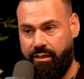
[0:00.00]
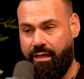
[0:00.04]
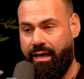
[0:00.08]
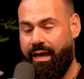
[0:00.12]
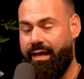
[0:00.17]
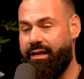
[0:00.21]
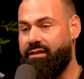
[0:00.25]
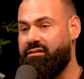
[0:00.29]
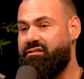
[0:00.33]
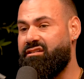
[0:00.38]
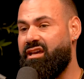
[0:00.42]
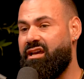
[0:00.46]

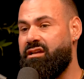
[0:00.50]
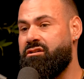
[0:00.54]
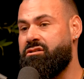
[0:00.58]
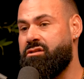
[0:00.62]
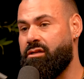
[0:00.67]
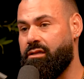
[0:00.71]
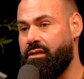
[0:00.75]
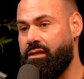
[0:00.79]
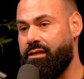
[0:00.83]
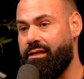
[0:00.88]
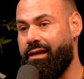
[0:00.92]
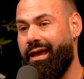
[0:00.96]
and
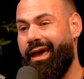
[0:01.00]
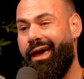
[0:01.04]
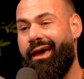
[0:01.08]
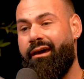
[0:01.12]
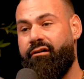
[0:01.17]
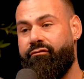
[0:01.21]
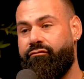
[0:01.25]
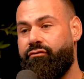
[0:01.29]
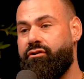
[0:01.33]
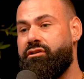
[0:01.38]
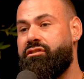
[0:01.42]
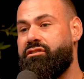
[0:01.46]
intentionally
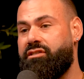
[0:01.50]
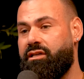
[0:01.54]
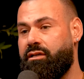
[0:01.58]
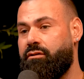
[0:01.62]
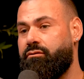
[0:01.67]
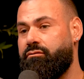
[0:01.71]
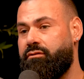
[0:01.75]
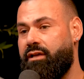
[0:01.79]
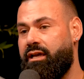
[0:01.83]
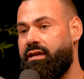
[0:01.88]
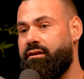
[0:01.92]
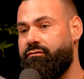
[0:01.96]
every
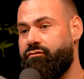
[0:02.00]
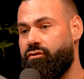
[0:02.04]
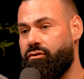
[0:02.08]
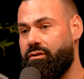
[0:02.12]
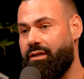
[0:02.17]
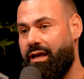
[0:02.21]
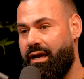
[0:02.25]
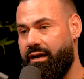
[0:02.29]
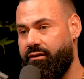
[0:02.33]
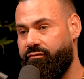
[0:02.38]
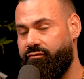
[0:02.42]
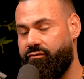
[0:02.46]
single day of your
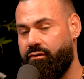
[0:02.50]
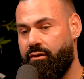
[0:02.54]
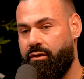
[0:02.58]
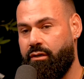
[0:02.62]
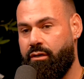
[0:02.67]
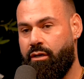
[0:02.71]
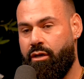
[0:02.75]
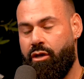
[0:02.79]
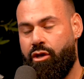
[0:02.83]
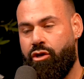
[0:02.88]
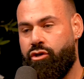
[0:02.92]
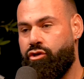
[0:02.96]
life,
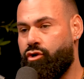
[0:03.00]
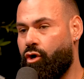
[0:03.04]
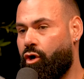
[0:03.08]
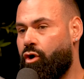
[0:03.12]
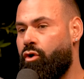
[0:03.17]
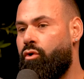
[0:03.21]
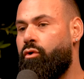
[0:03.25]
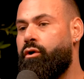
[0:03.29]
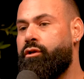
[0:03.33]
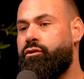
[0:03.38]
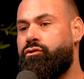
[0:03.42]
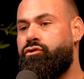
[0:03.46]
you're
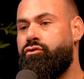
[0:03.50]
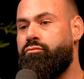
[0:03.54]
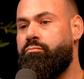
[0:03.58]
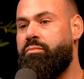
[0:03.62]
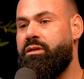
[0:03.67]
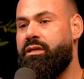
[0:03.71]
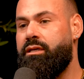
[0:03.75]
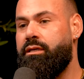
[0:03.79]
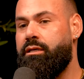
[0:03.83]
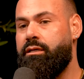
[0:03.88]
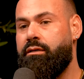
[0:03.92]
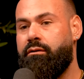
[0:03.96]
going to
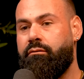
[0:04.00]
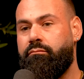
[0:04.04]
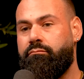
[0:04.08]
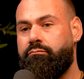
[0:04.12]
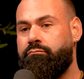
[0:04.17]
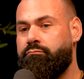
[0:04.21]
be